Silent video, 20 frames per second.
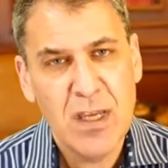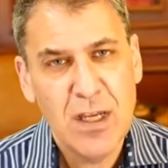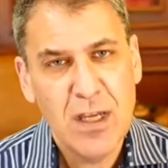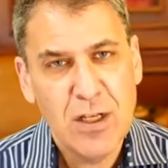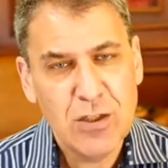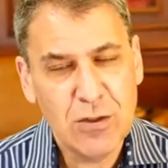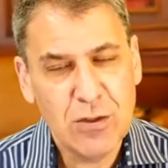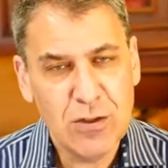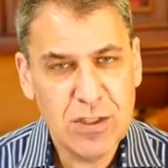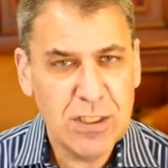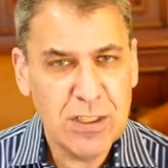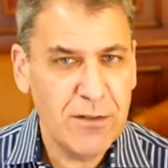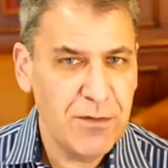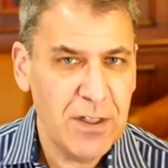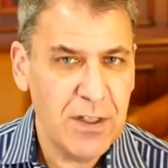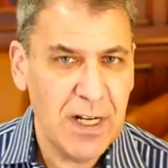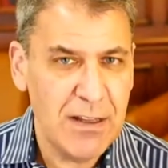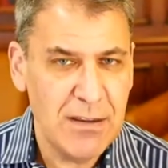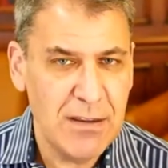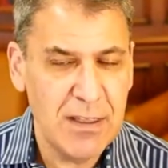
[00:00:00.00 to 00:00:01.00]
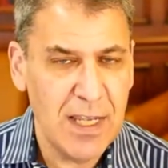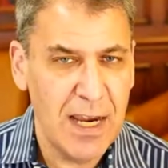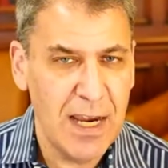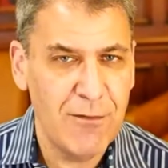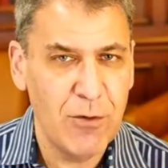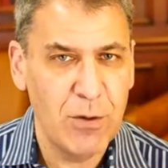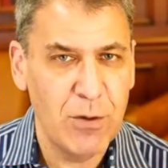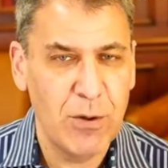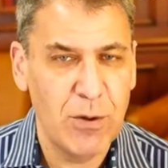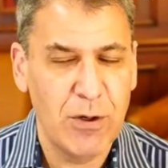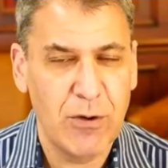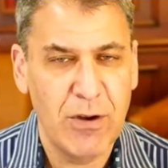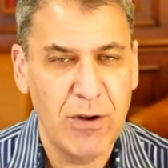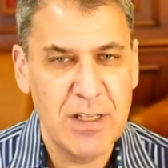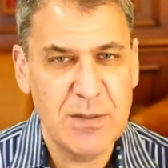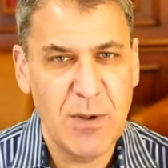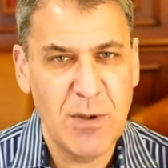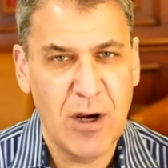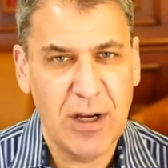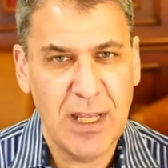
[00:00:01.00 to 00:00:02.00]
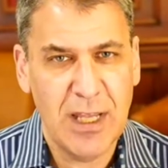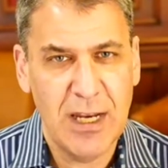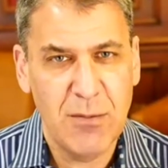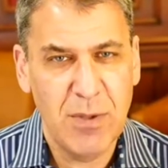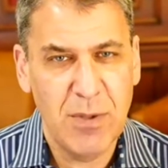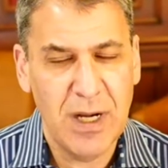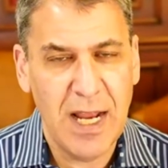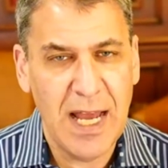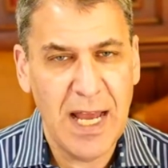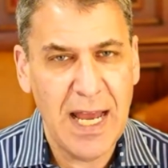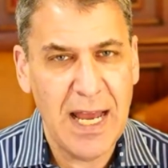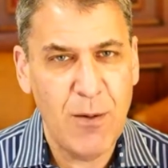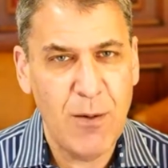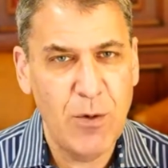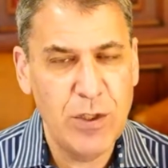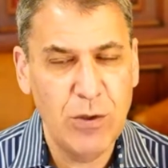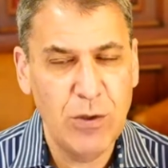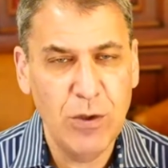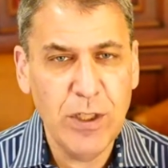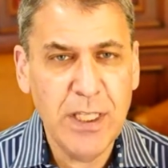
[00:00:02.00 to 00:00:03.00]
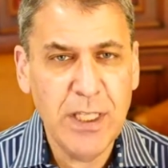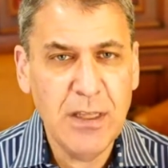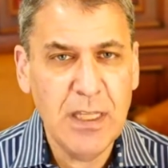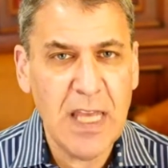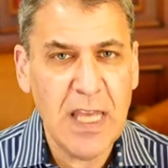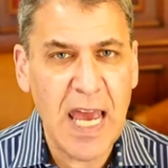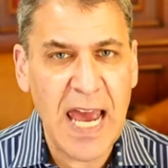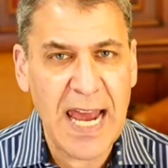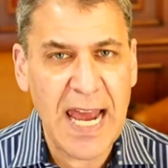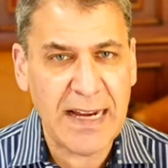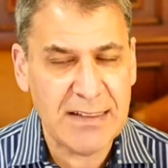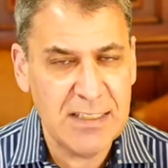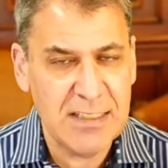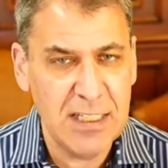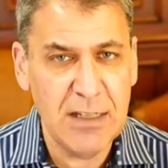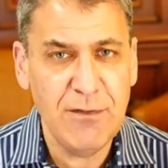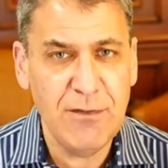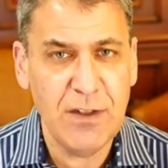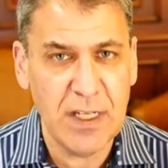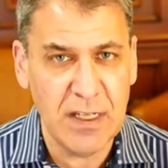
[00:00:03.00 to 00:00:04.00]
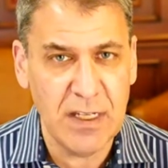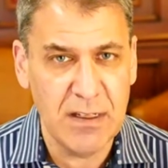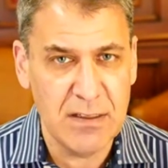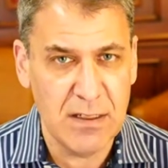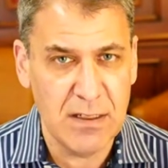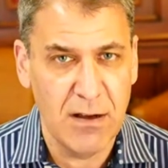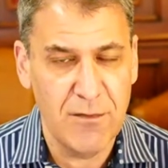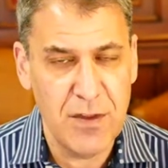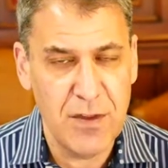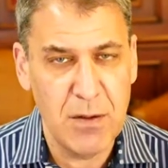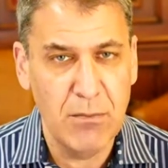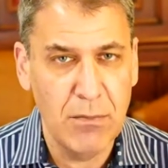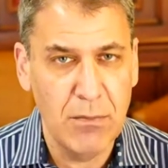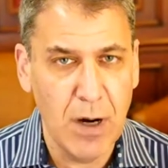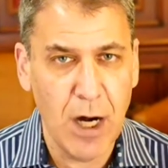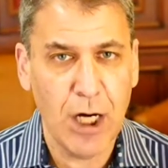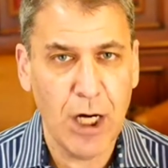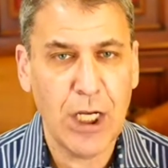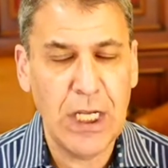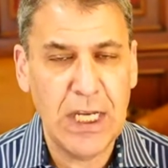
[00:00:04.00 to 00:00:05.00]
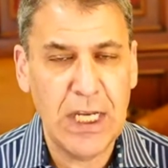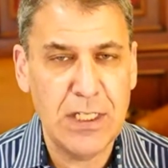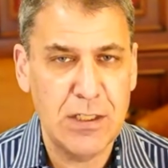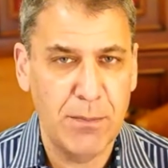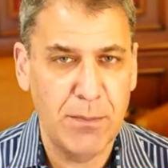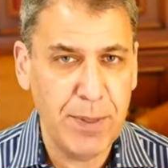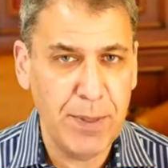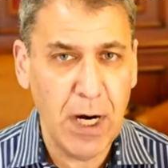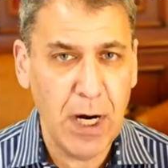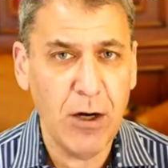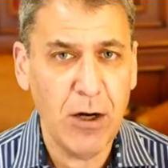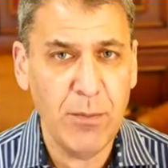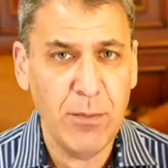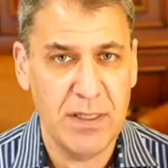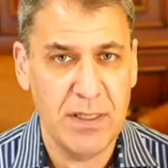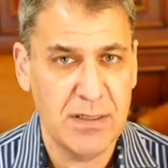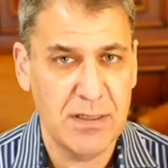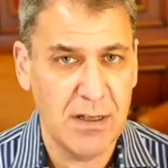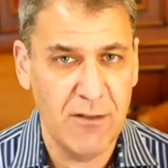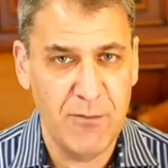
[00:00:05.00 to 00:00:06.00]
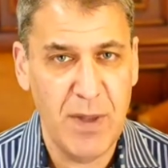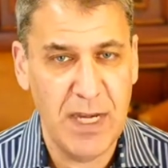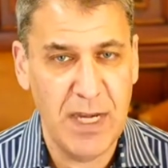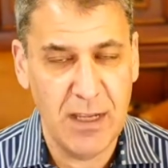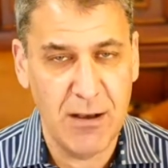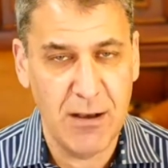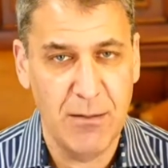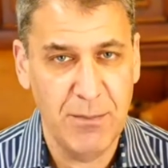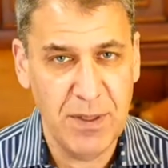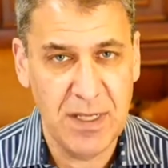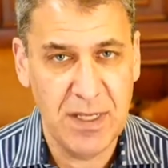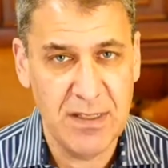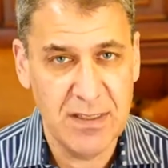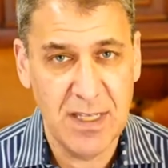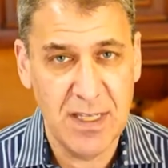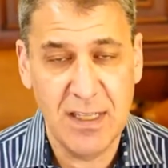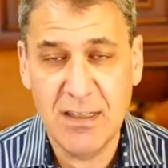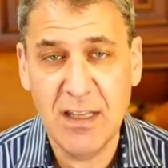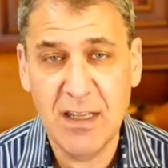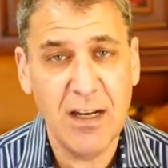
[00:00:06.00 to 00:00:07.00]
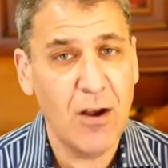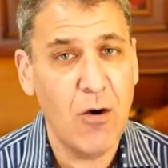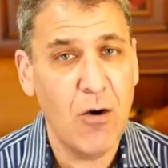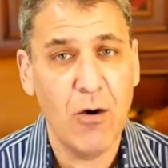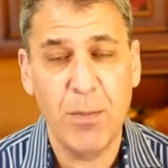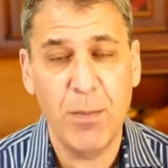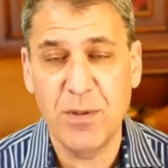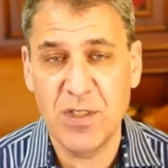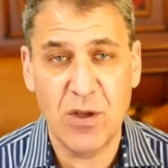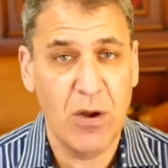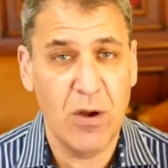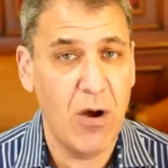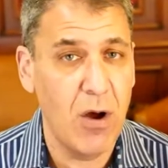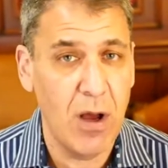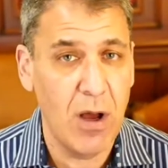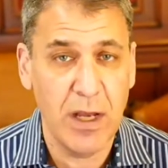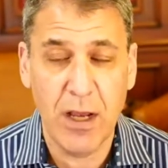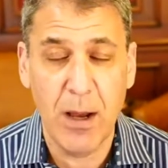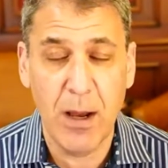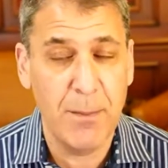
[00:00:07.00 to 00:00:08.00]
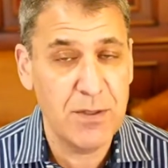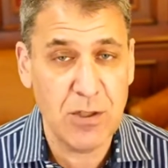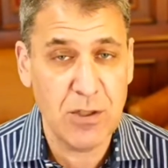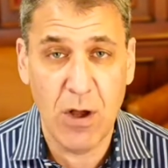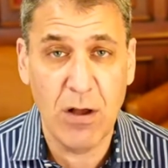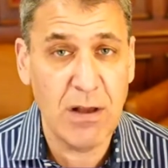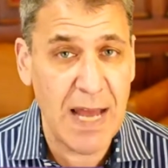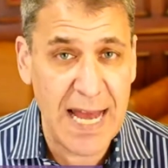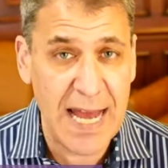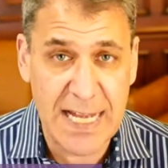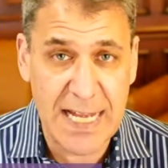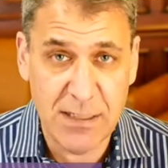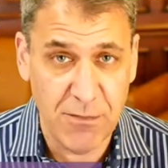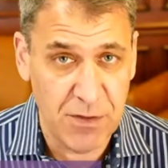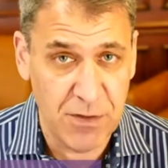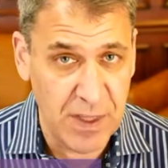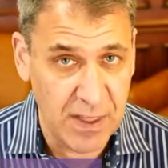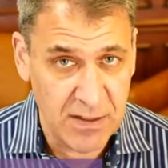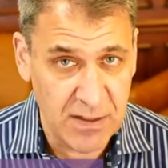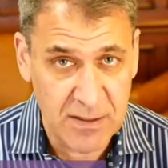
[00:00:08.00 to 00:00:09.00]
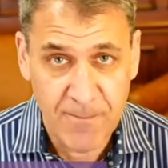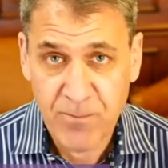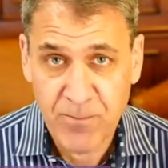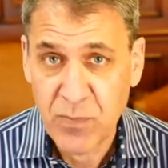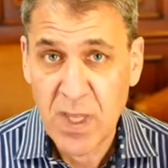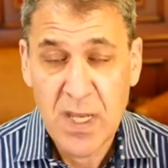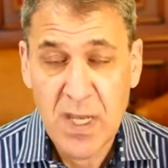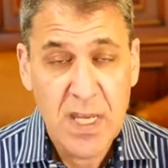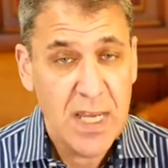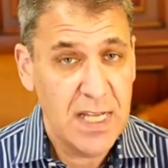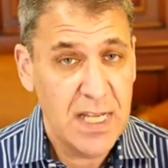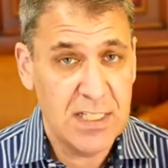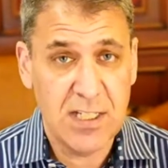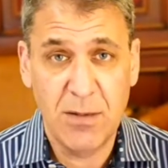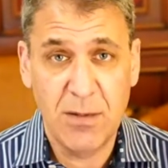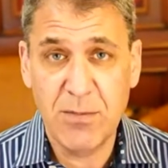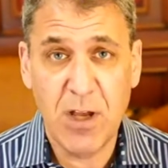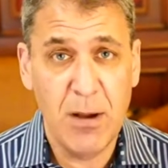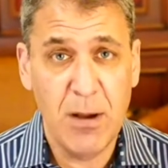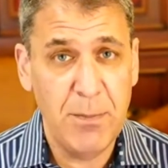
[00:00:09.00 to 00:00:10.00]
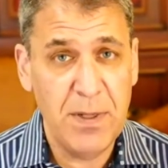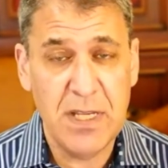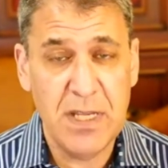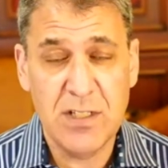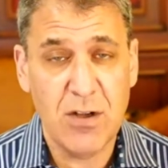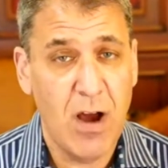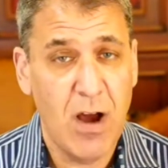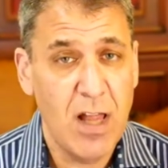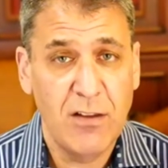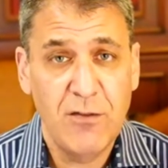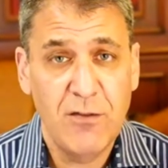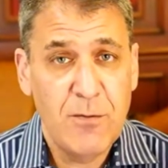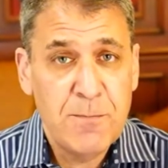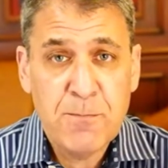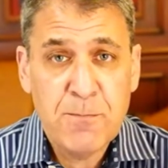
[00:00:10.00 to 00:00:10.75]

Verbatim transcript: So there's stuff that I think everyone would agree is marketing, but when you look at the activities of the marketing department of many companies, it can encompass encompass all kinds of things. At some companies, all of